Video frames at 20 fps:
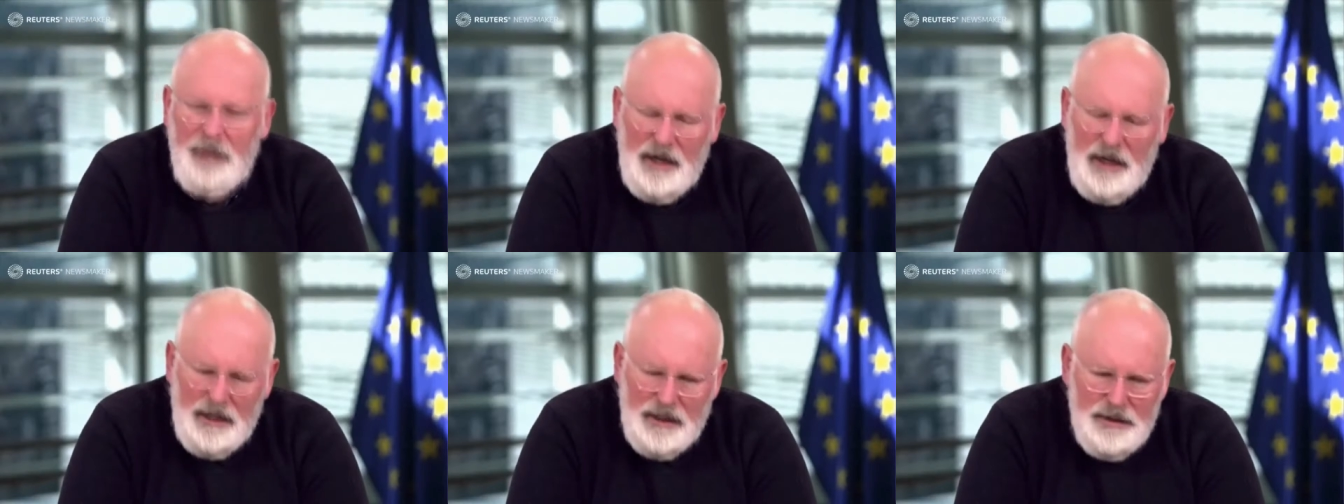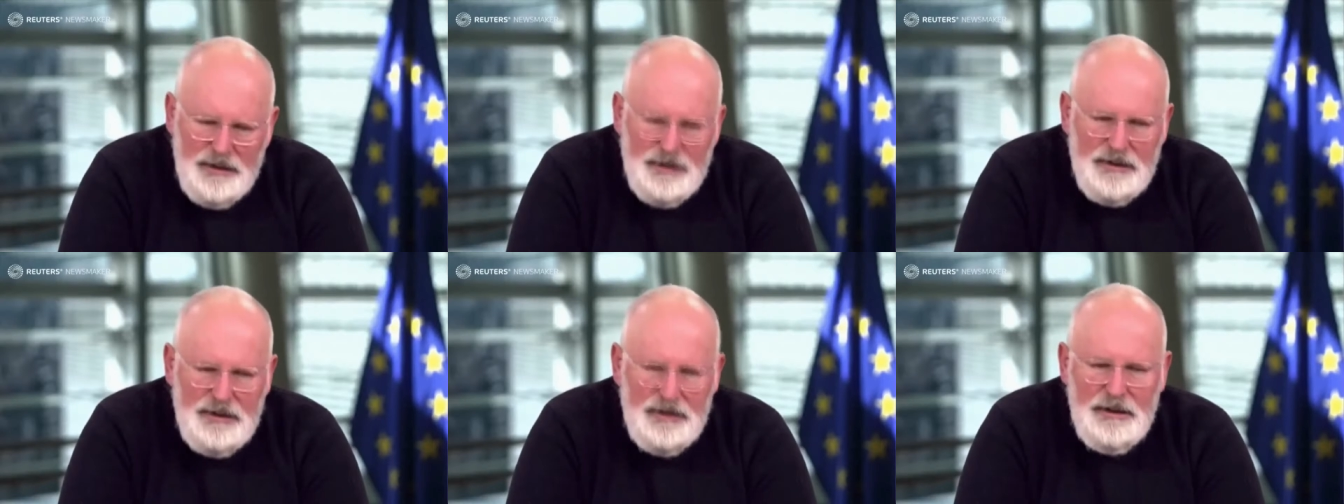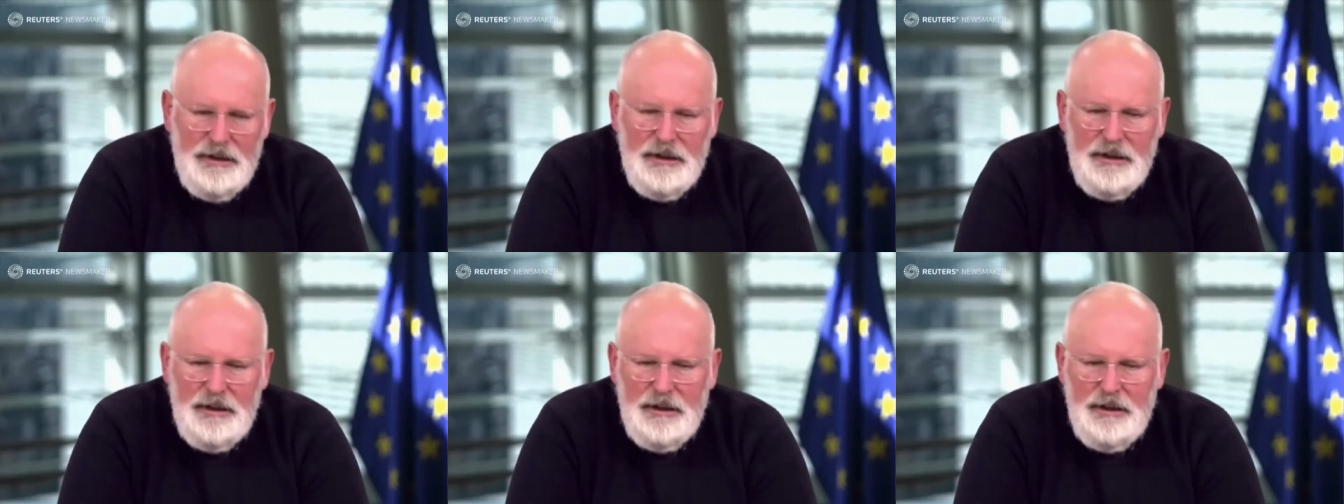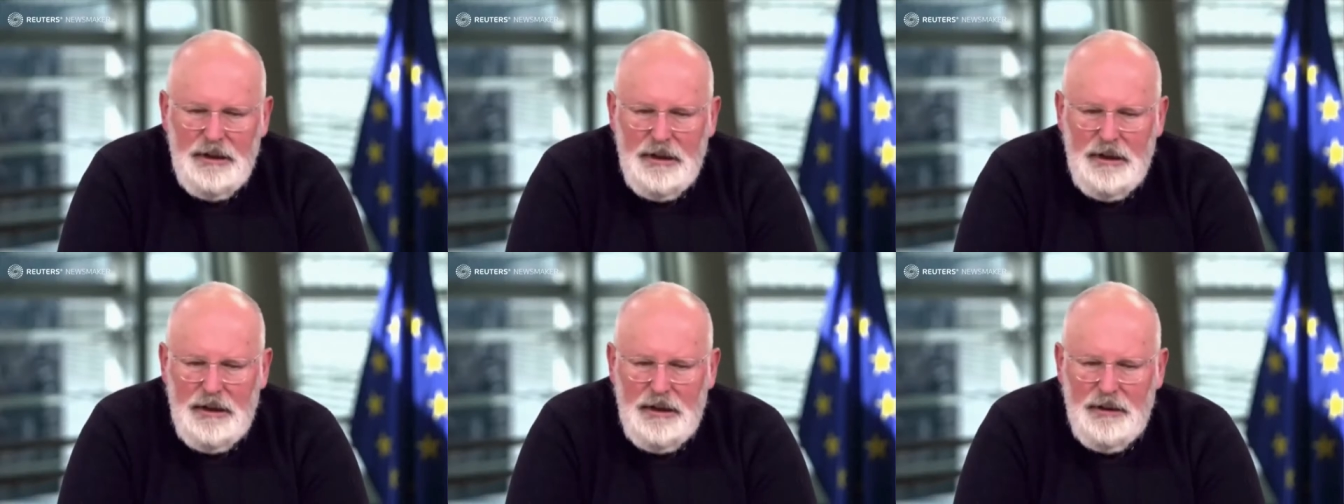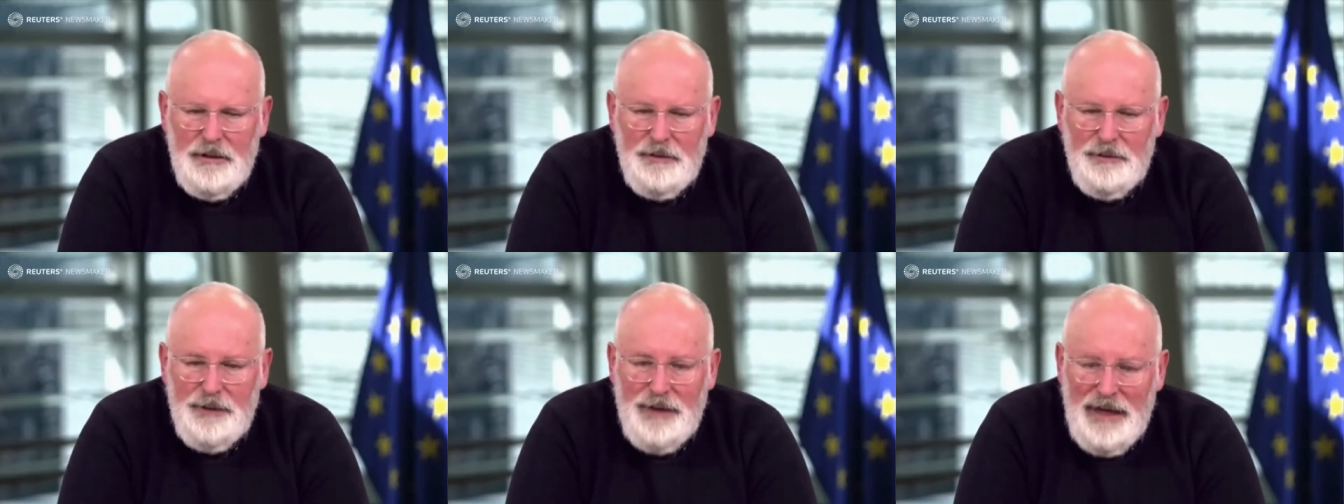But
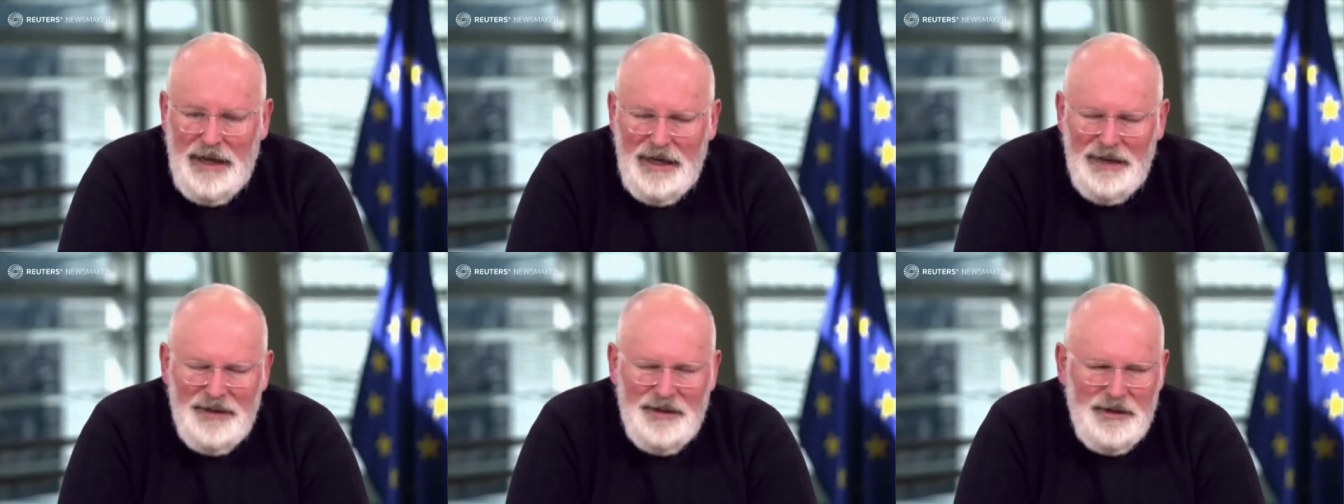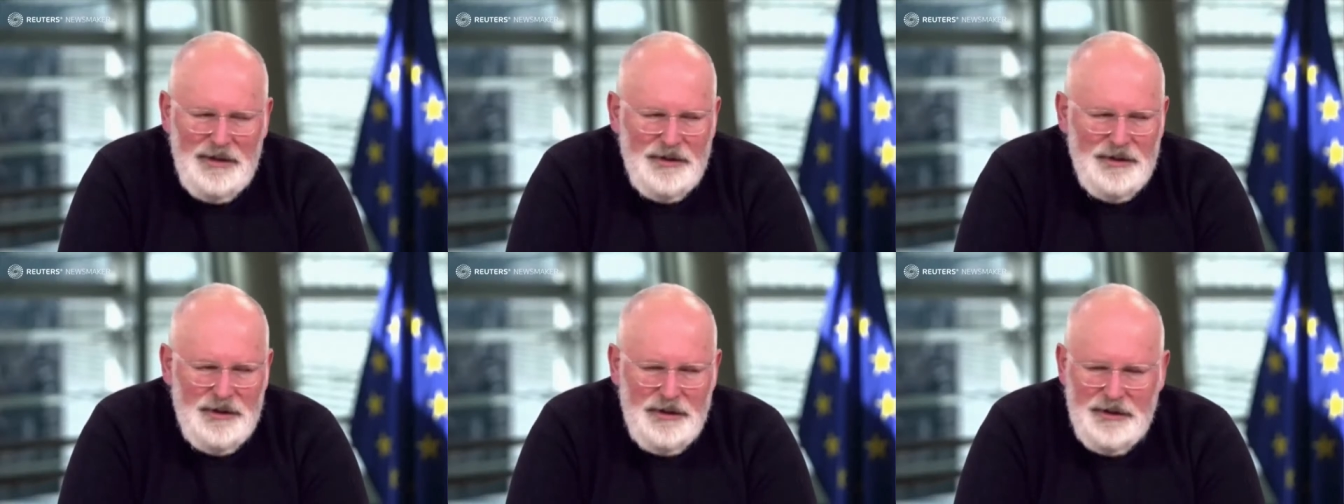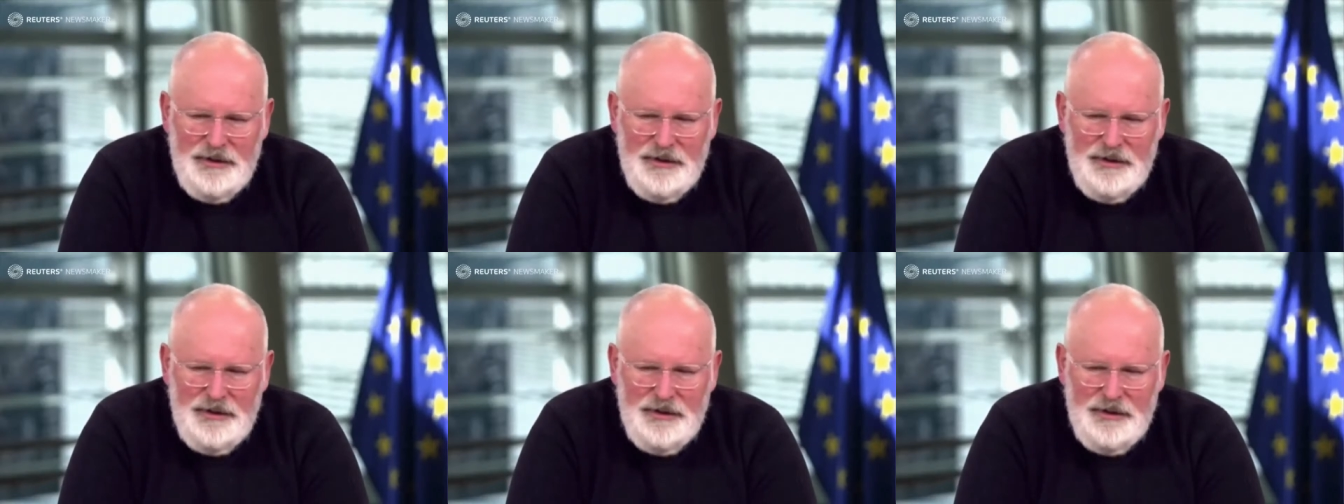the reality is,